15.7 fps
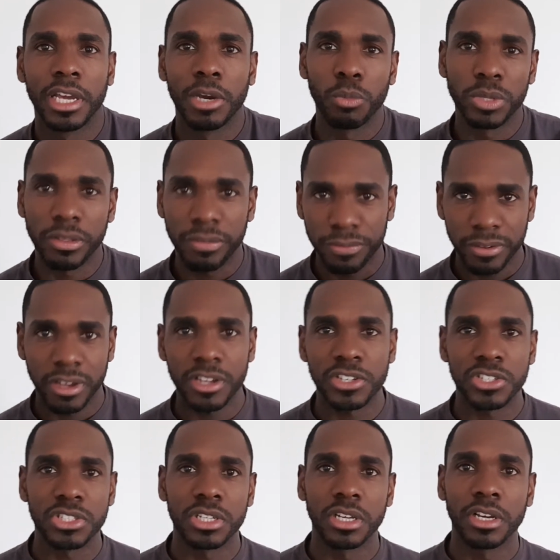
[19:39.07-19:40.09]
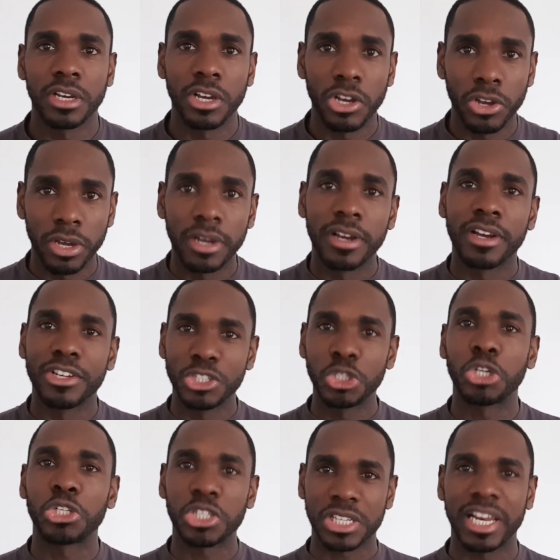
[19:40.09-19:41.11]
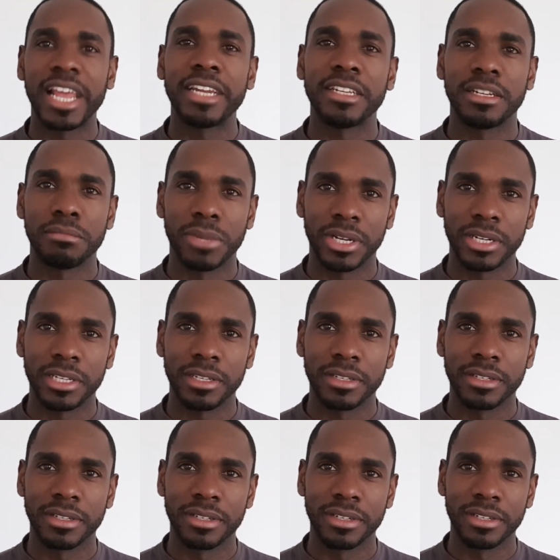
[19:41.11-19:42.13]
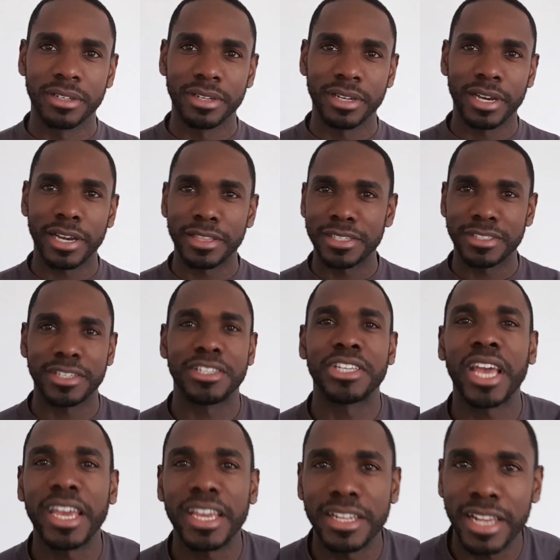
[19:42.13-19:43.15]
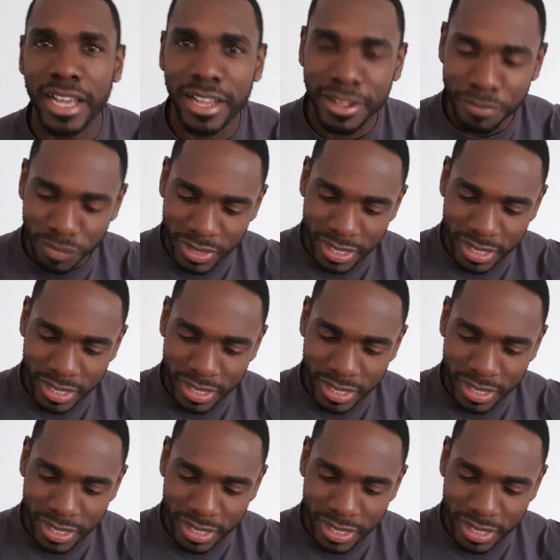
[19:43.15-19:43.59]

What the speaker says: With the first, you're just lending money. There's a saying that